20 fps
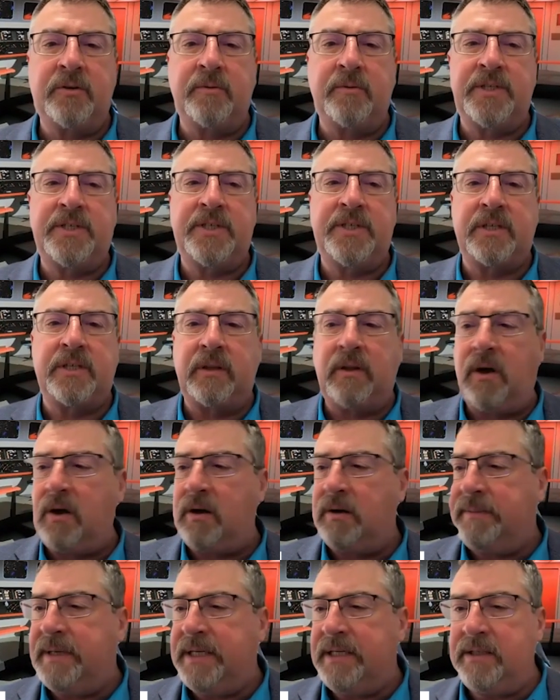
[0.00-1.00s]
which has
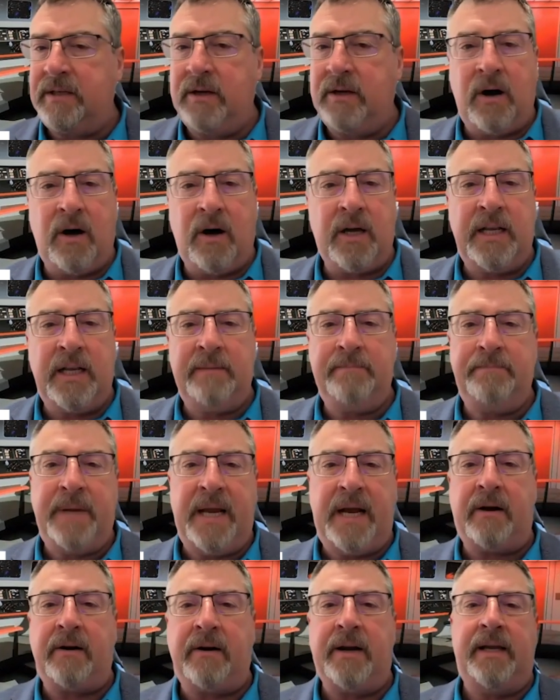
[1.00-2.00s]
long been gone and
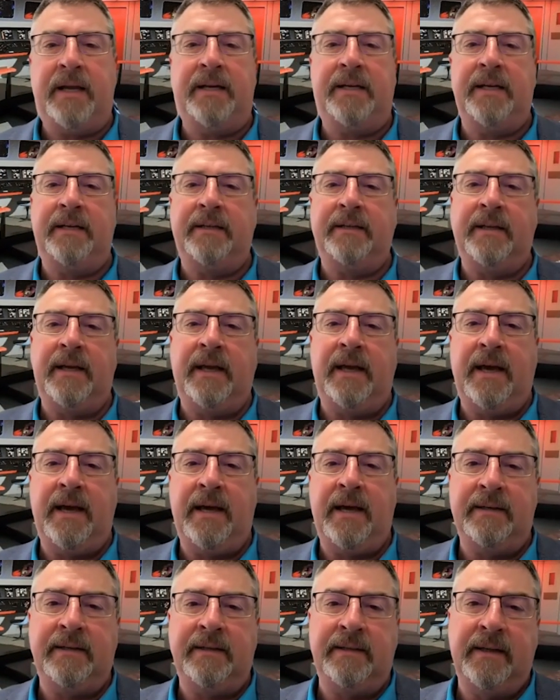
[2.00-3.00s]
buried and
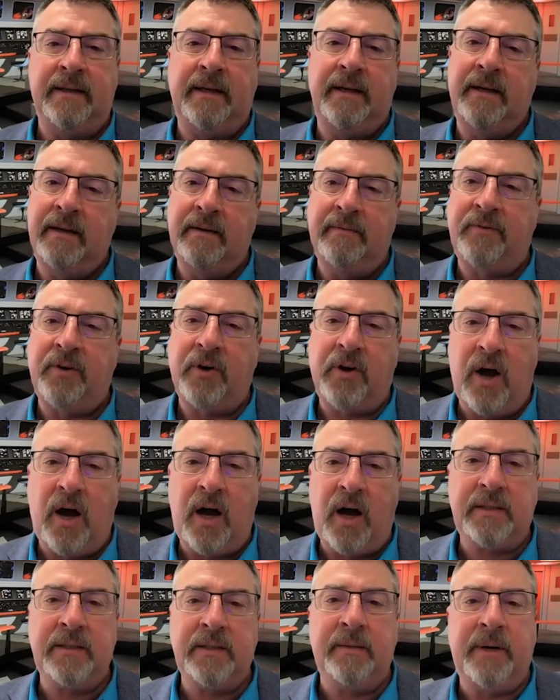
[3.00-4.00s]
and uh,
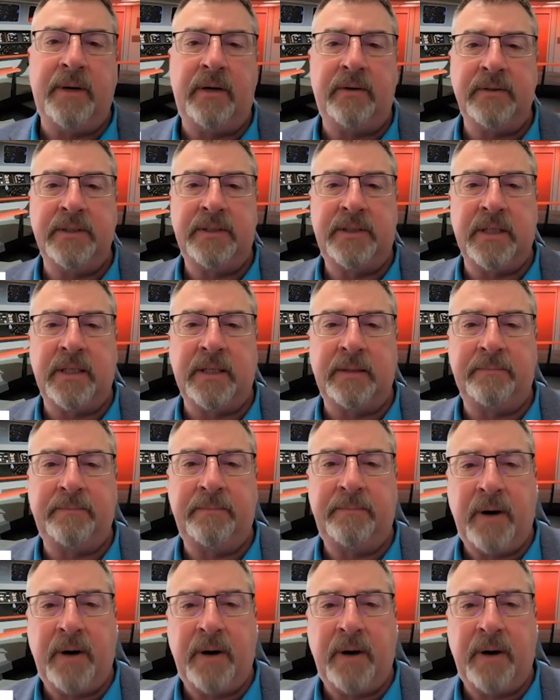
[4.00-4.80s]
forgotten about until it,